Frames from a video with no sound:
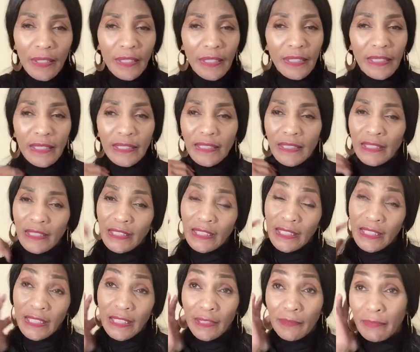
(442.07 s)
It doesn't
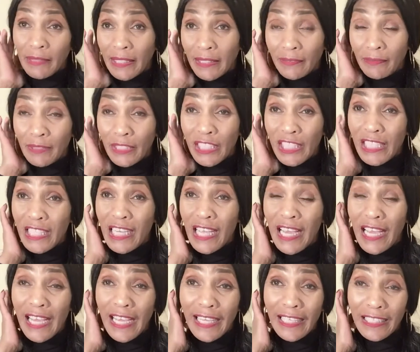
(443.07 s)
just symbolize, but she
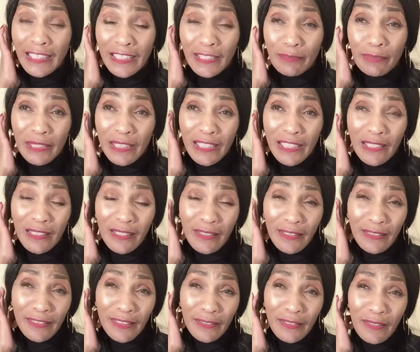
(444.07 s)
had a
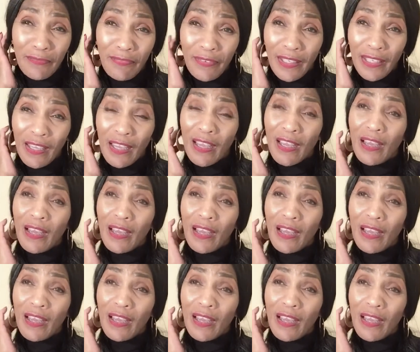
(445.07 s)
specific